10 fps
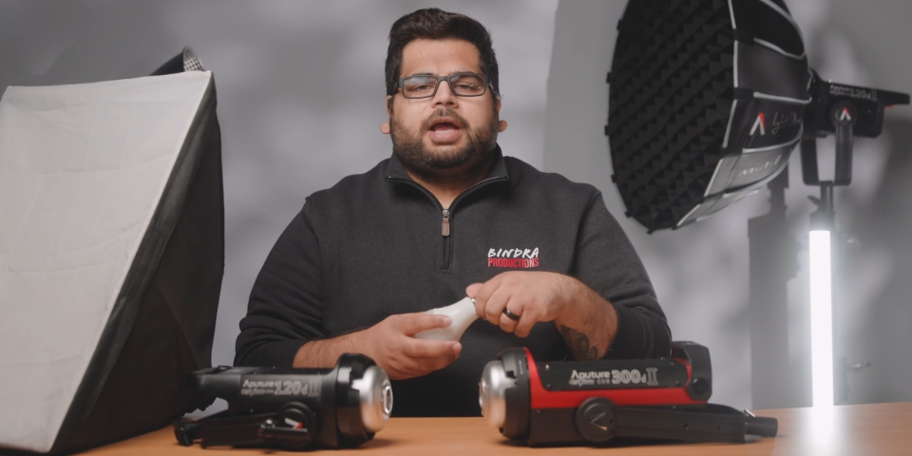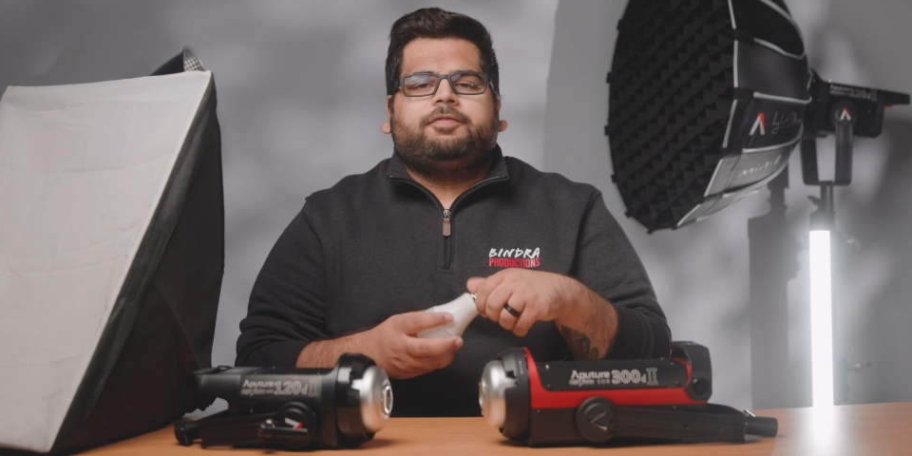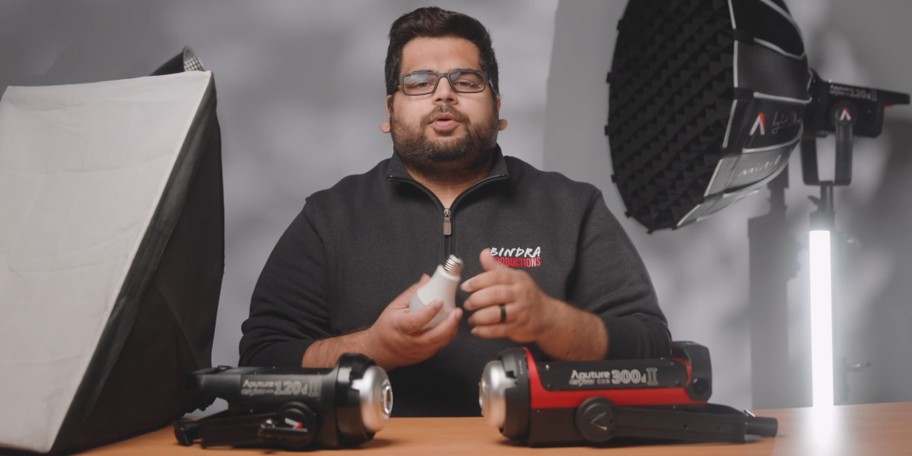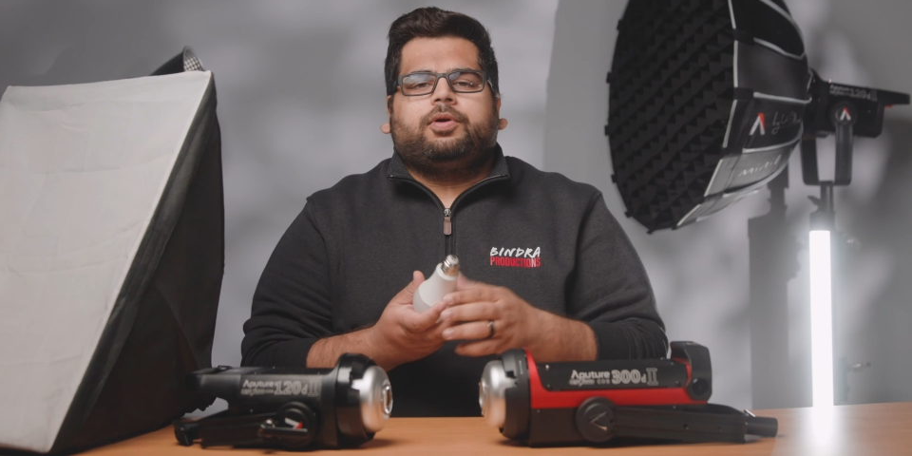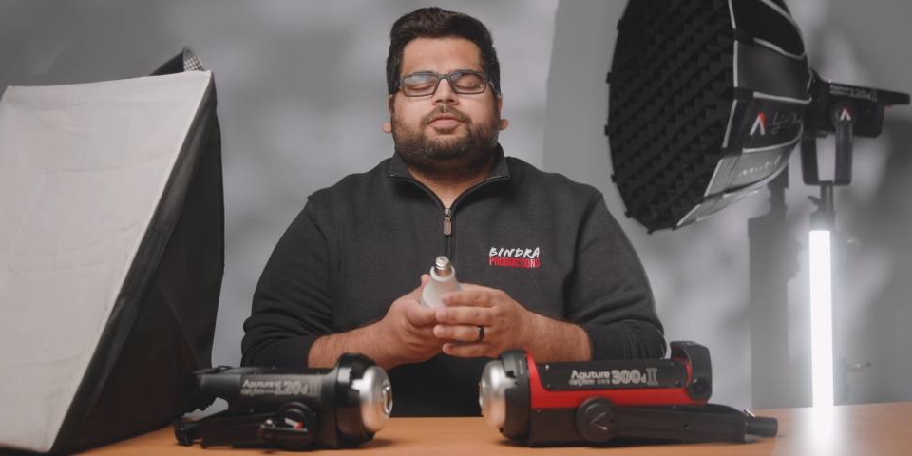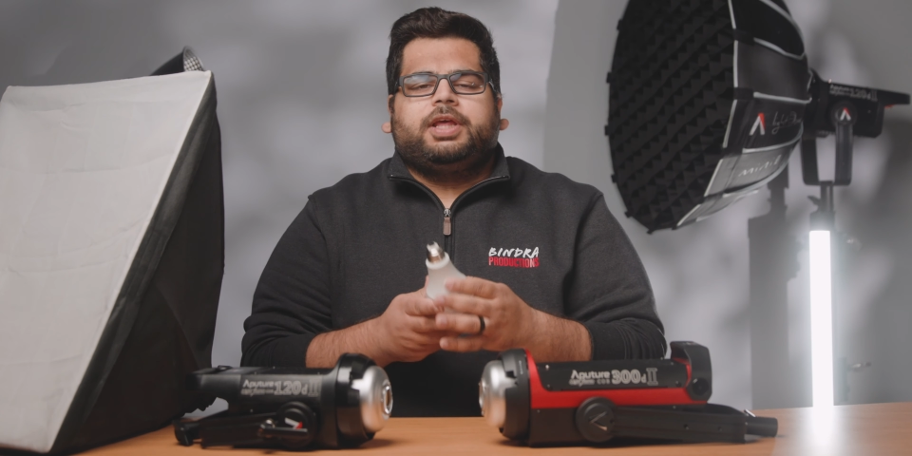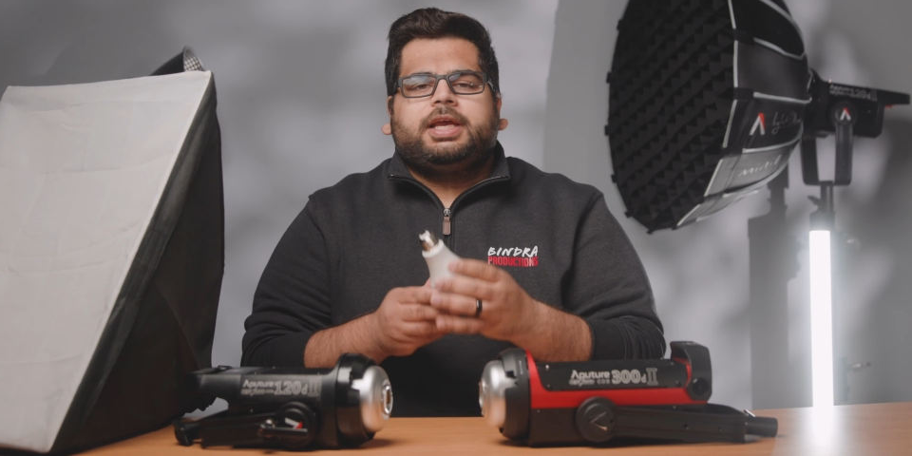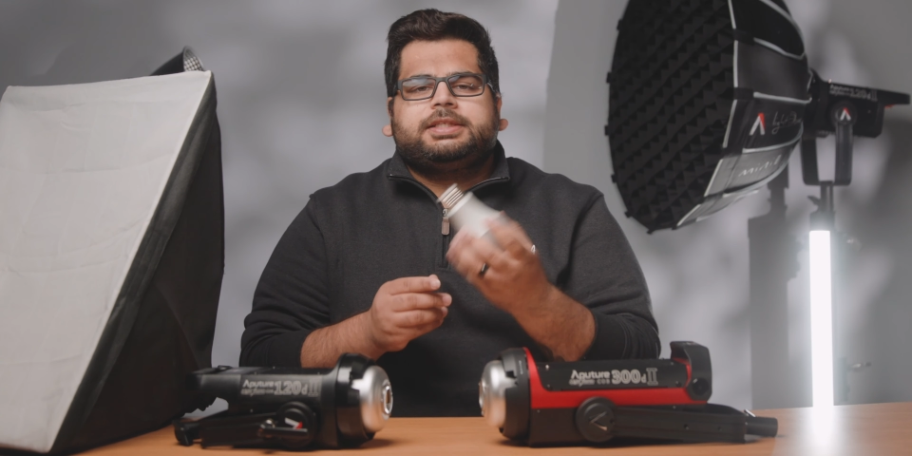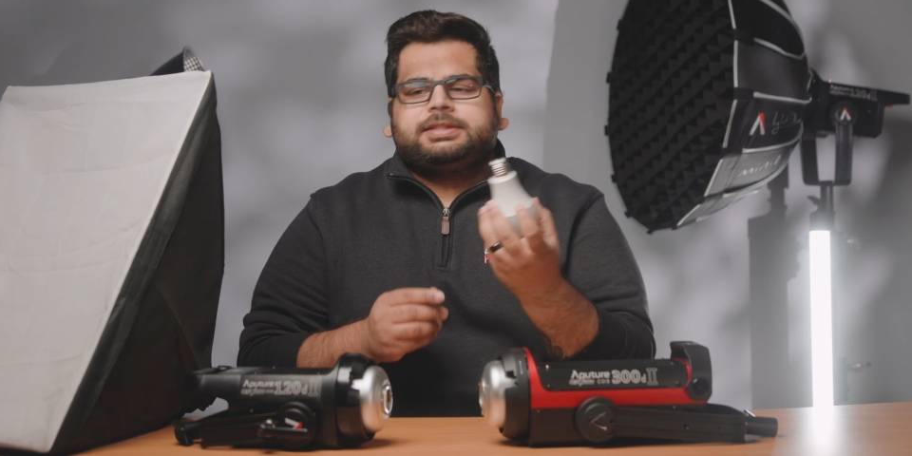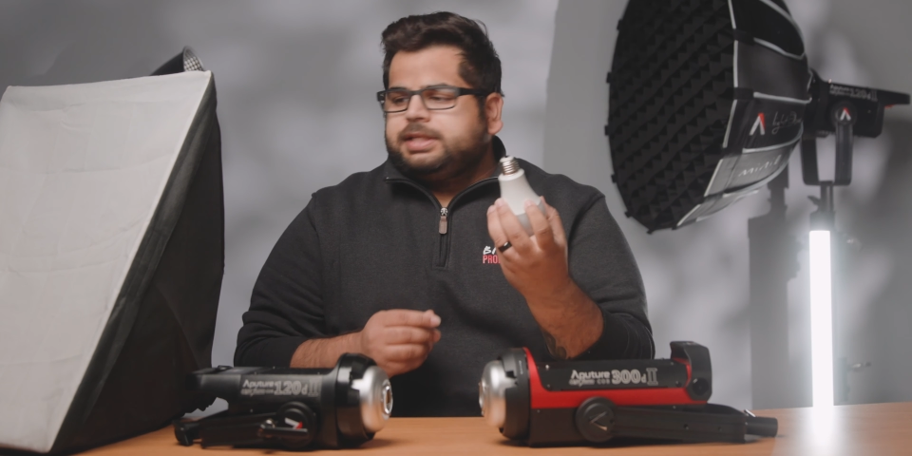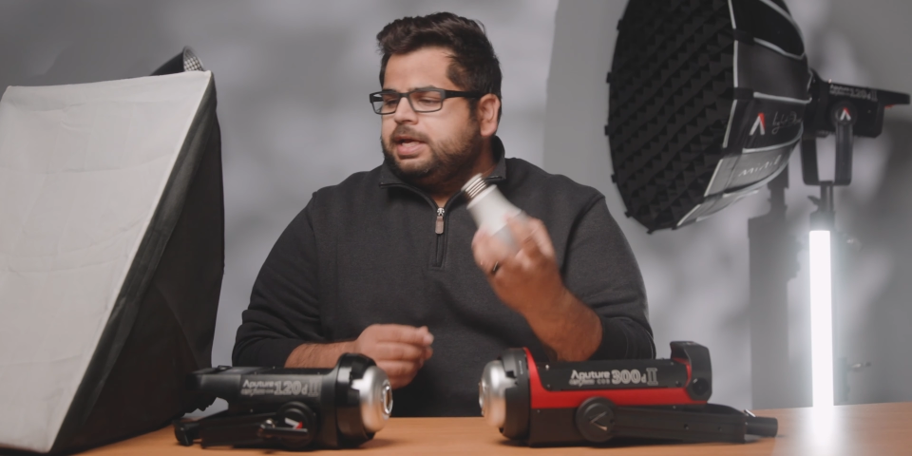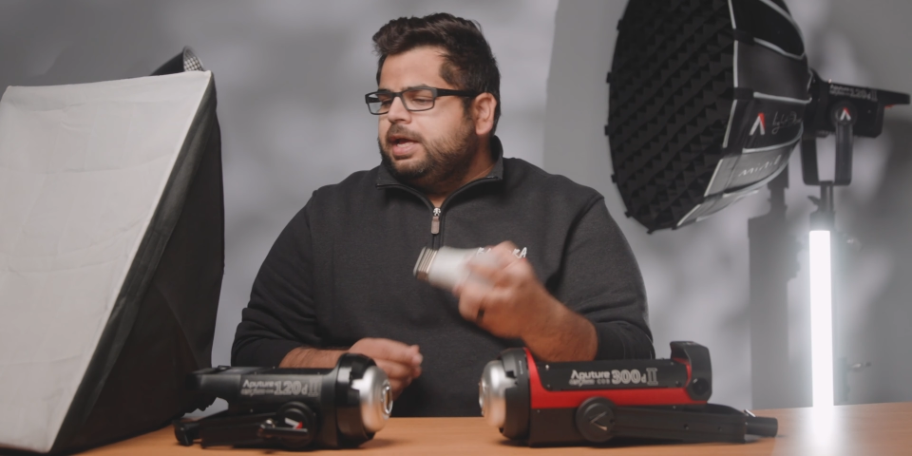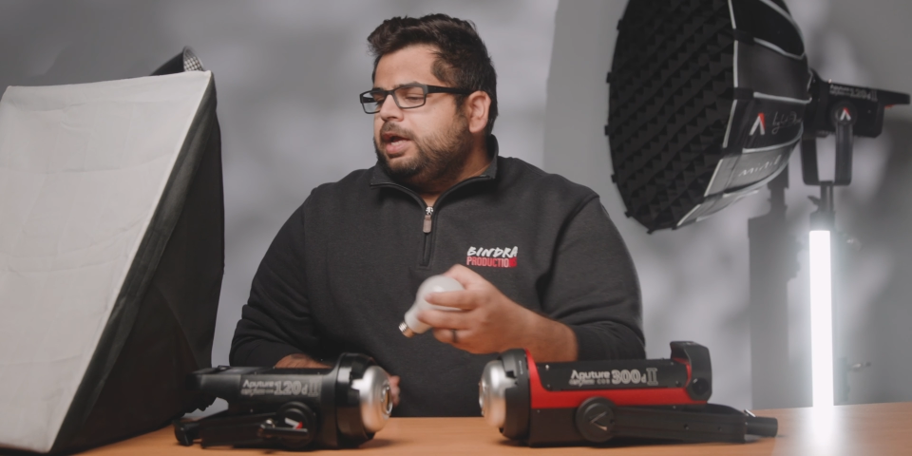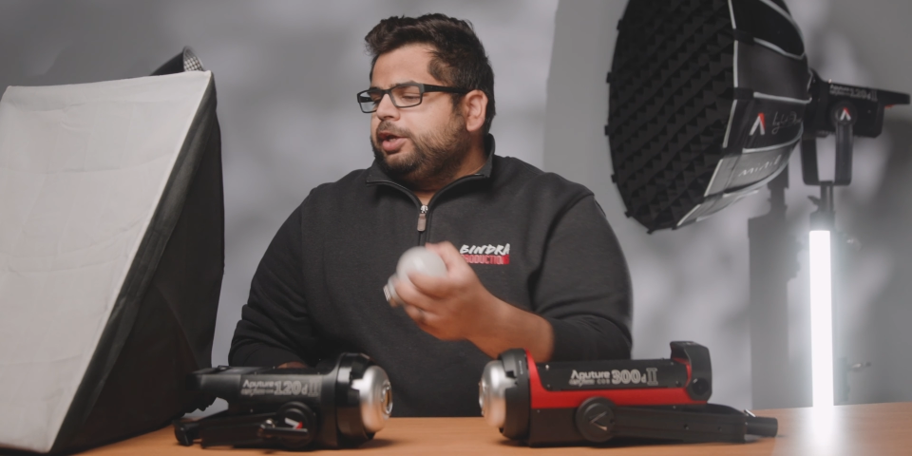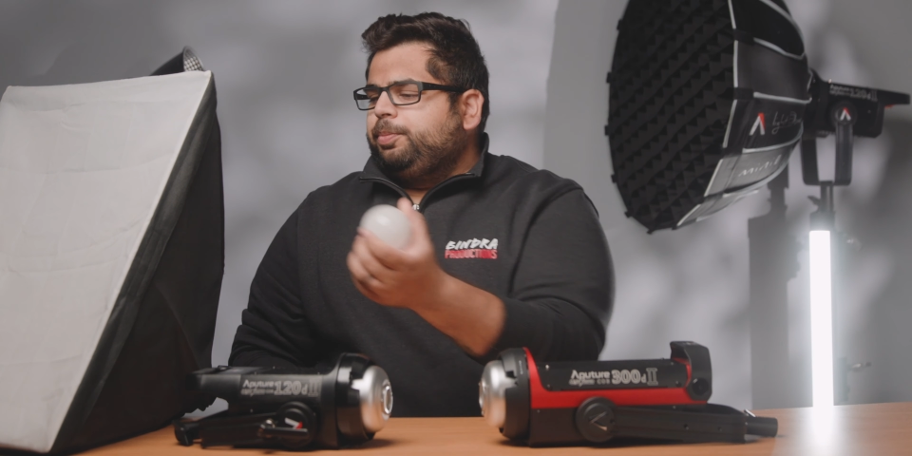4 of these,
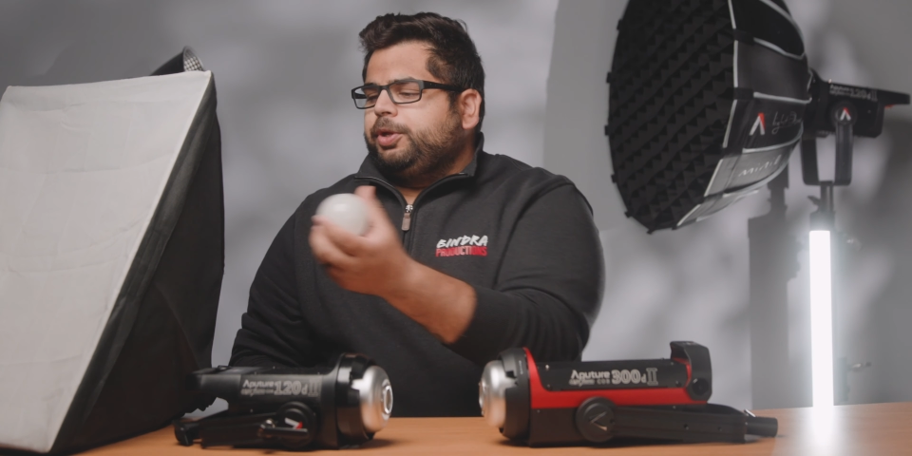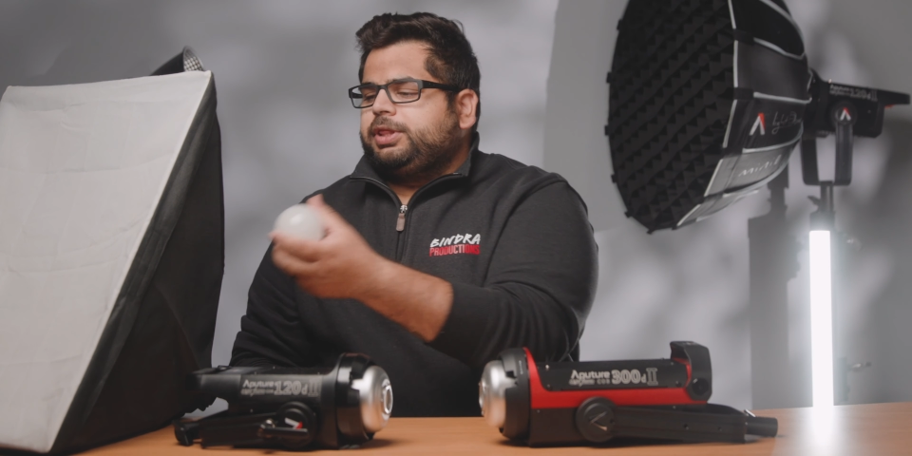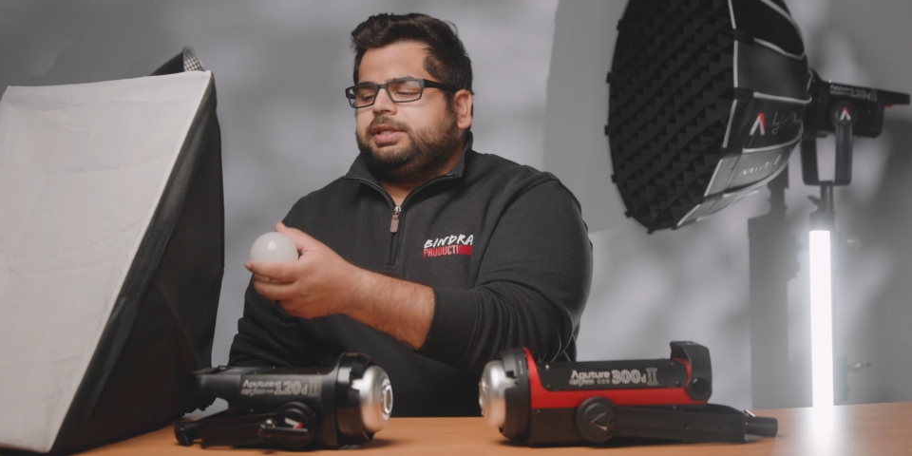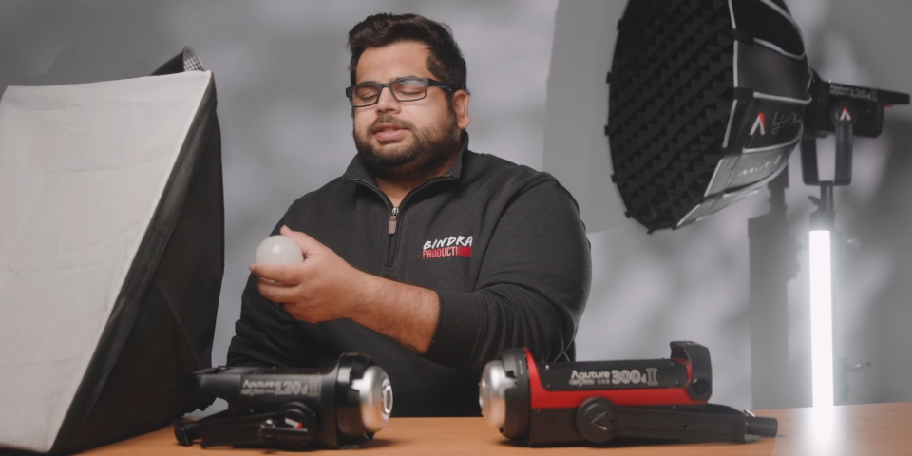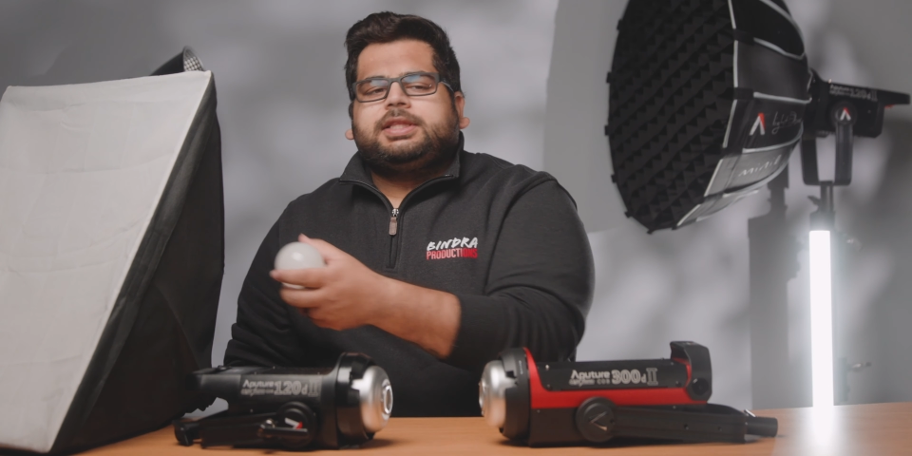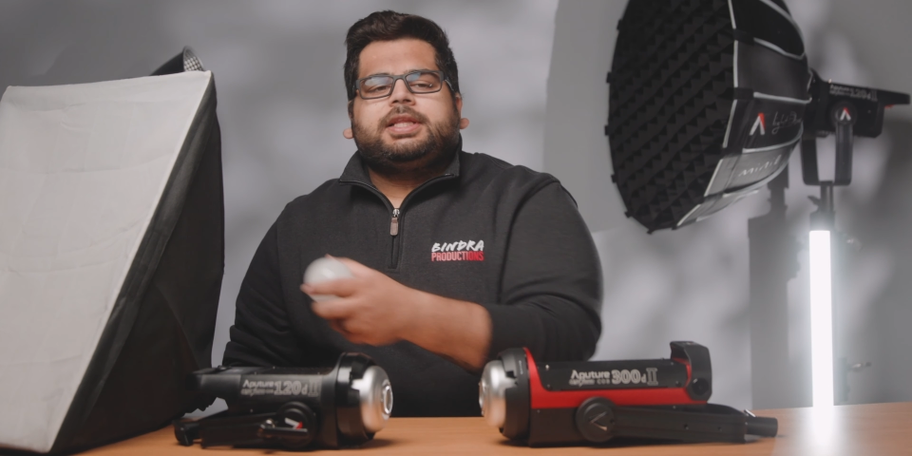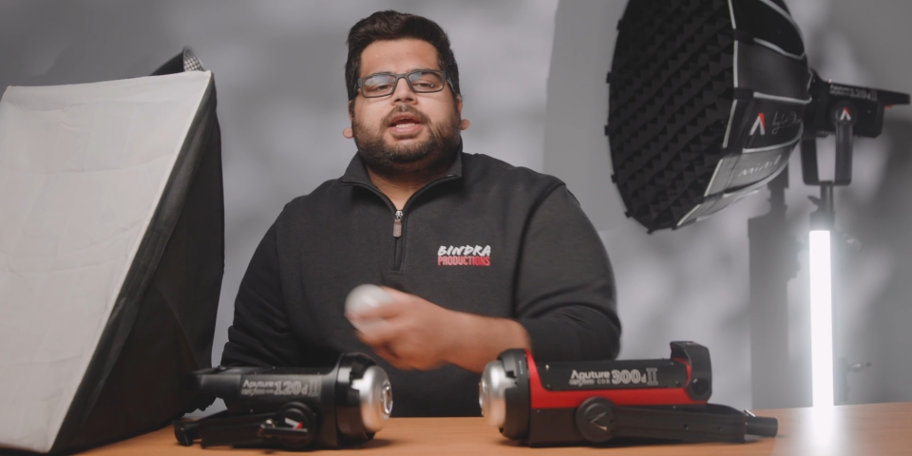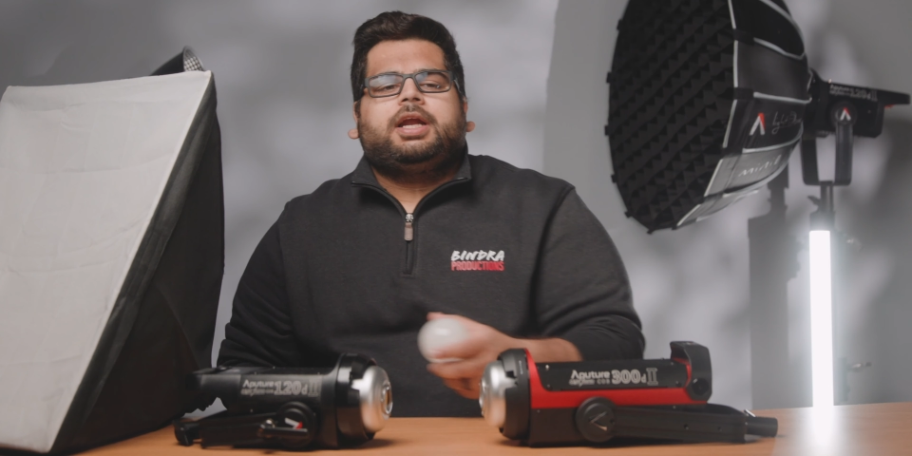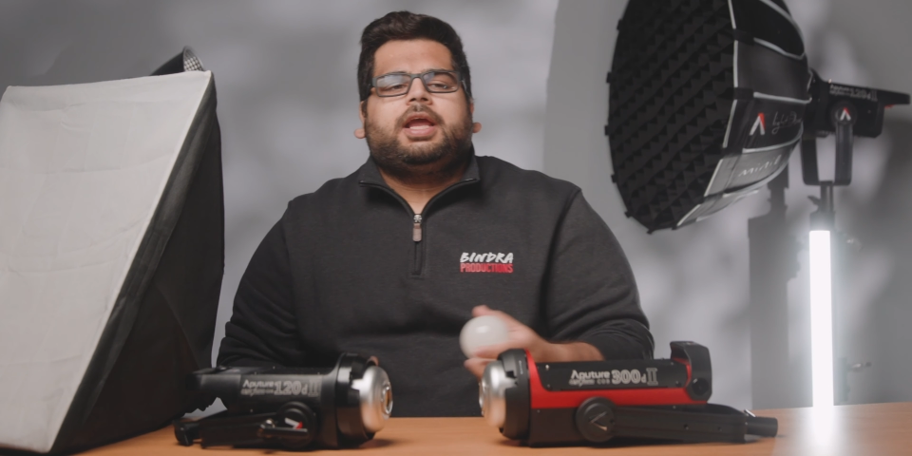you put this in there,